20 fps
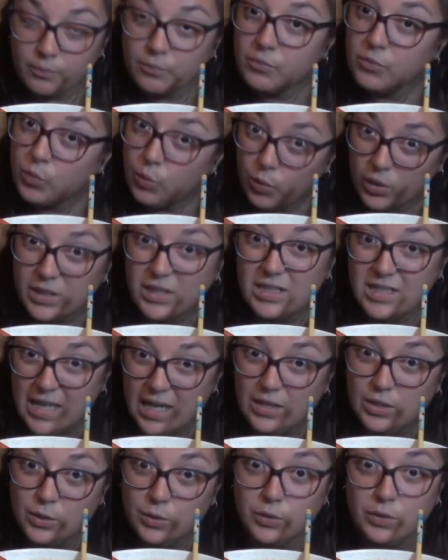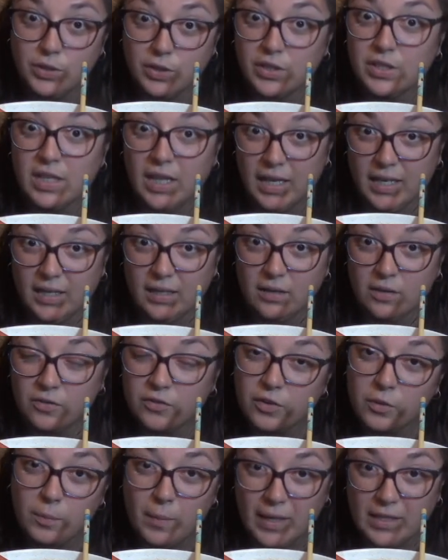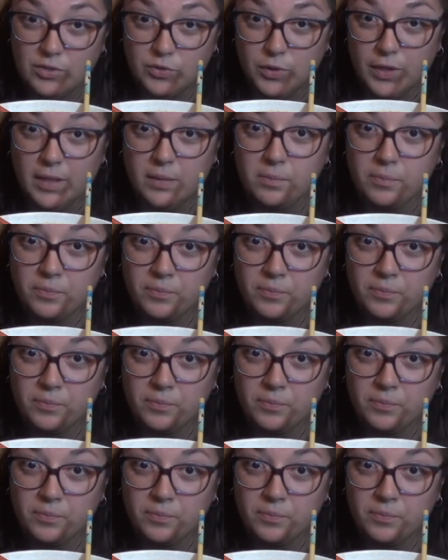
what the tattoo looked like from my dream.